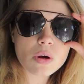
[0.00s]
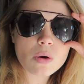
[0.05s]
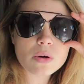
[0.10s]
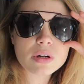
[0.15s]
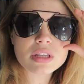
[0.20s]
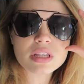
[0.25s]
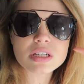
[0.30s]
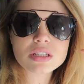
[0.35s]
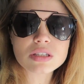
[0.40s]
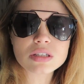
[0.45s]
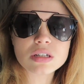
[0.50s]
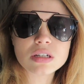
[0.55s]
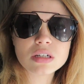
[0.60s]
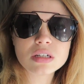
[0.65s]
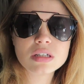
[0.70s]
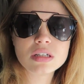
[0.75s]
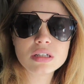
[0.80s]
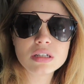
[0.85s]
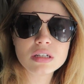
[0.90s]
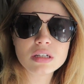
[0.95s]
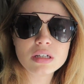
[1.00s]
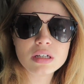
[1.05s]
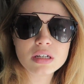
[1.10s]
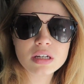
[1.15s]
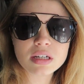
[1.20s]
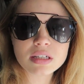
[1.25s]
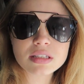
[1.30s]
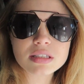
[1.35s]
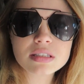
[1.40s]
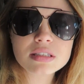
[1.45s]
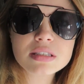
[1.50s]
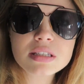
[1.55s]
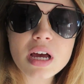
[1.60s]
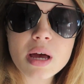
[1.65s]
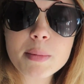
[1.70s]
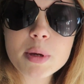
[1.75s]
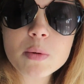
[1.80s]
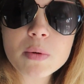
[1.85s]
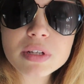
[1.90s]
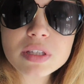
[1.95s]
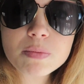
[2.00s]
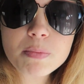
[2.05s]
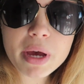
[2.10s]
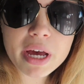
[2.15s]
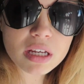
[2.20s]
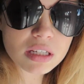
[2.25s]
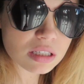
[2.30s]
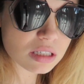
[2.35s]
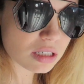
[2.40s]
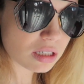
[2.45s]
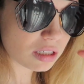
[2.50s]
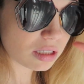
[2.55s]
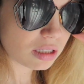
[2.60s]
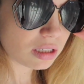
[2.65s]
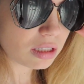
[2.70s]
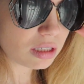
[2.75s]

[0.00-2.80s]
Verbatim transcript: or this look? Tell me what's best